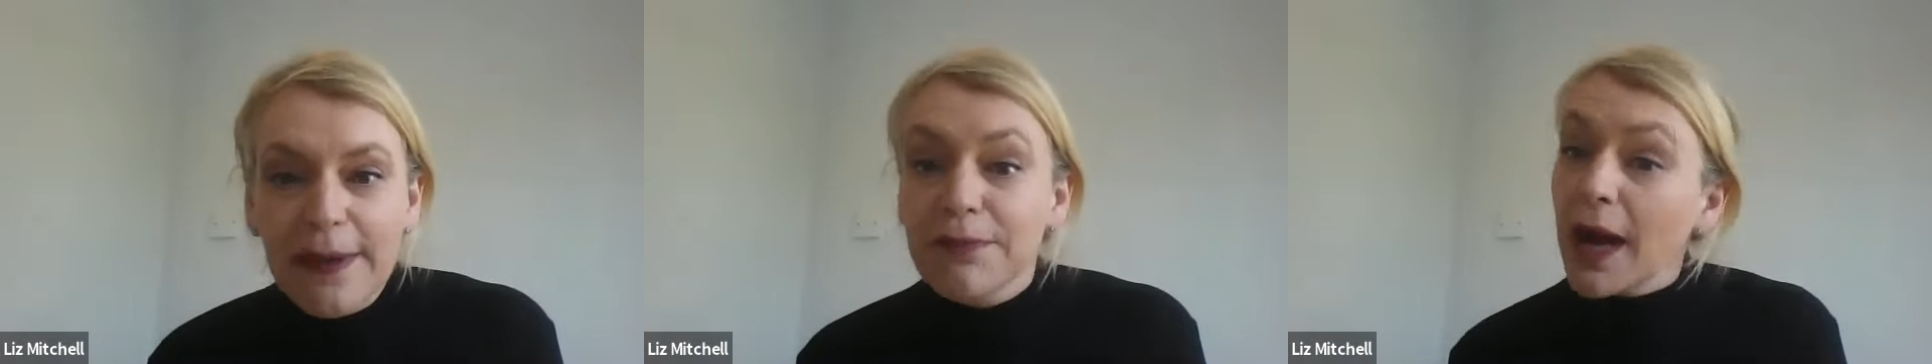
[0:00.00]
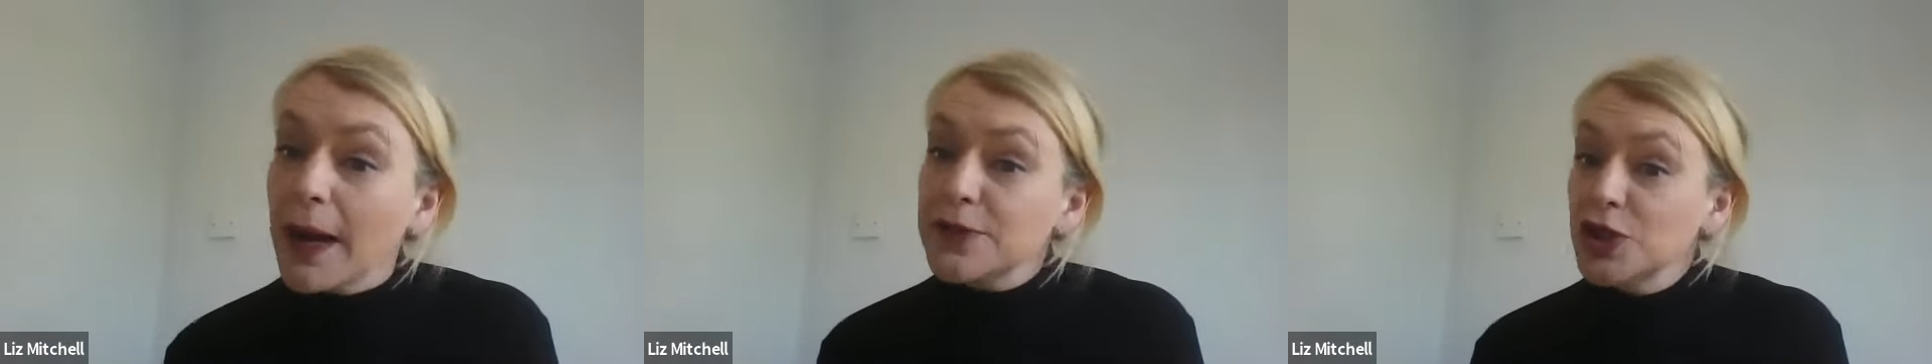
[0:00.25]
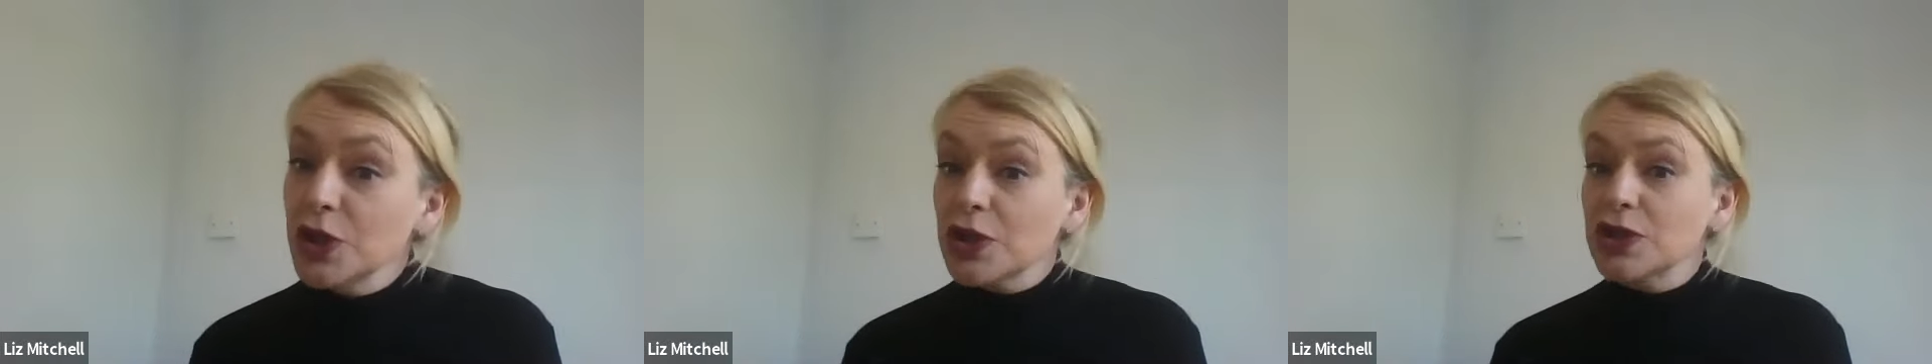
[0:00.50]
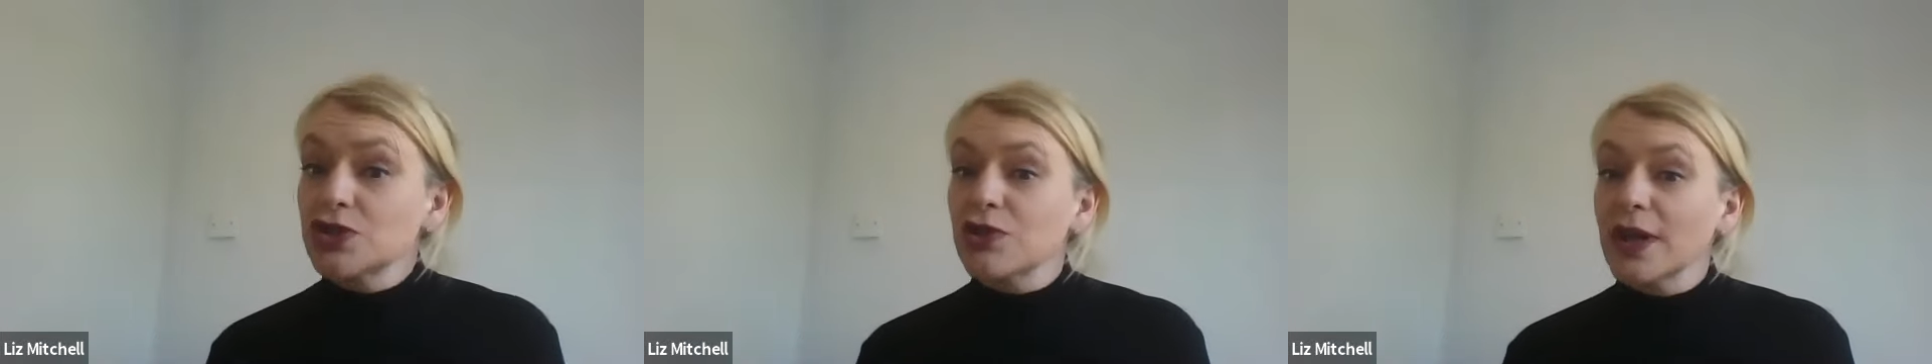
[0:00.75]
Perhaps you
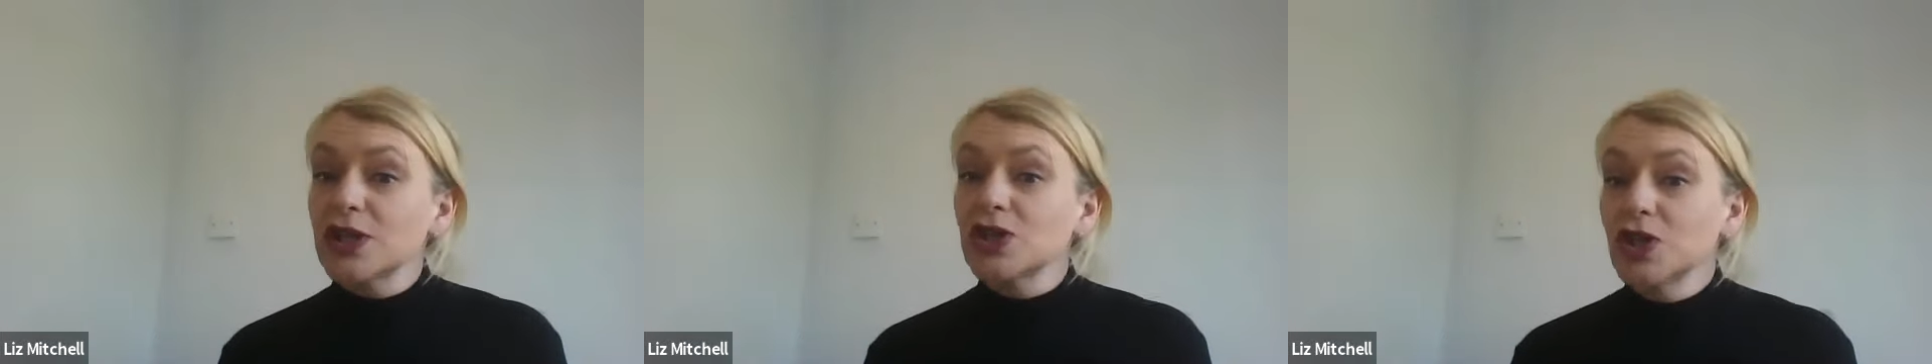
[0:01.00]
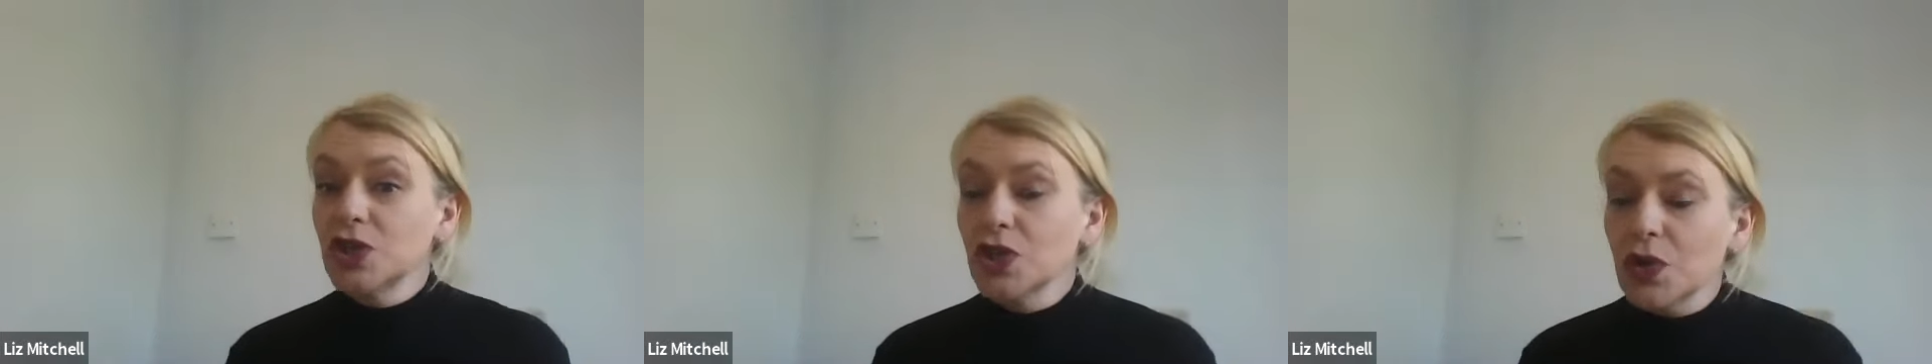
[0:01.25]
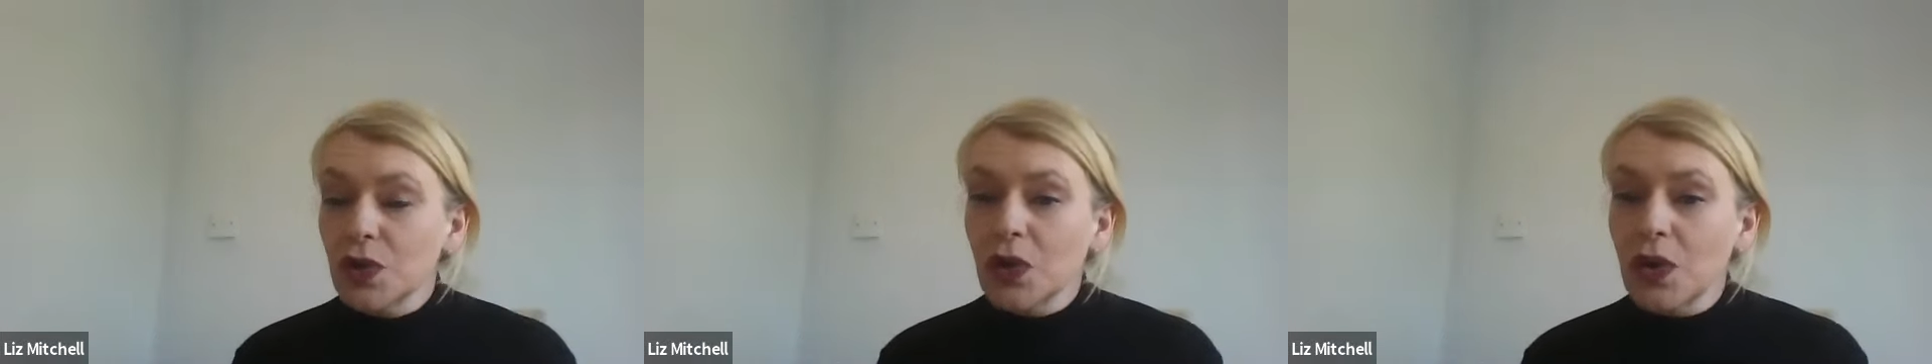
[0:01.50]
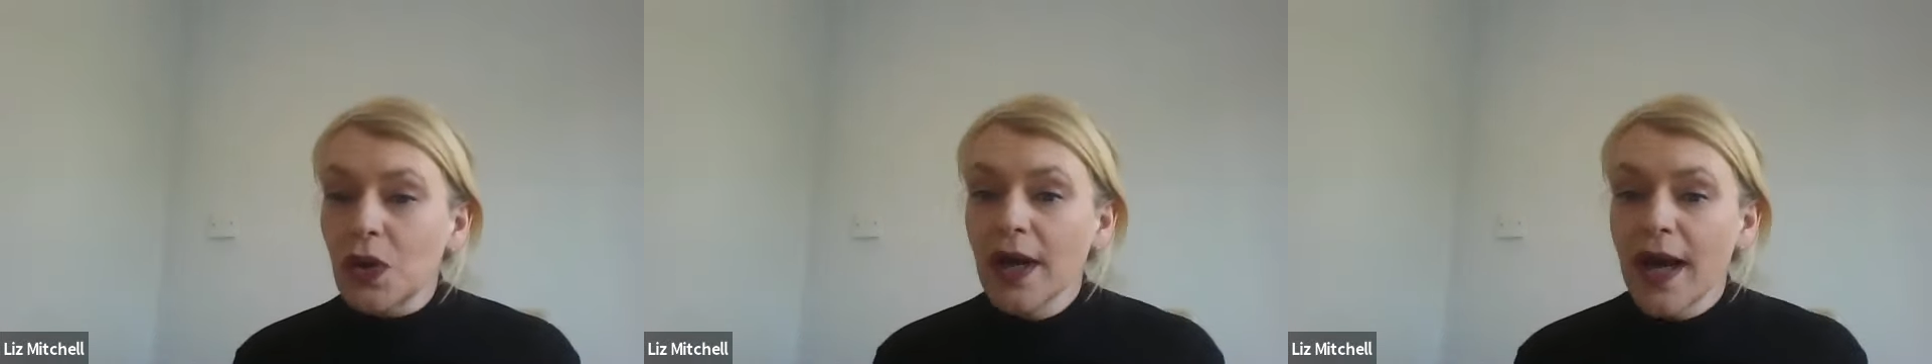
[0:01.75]
could trace
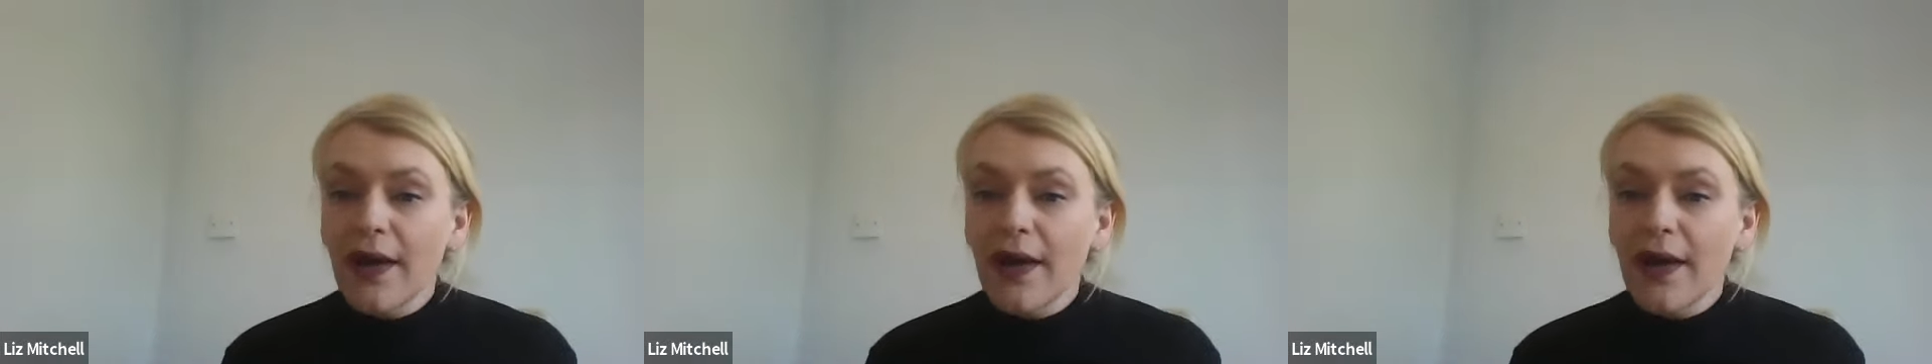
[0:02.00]
your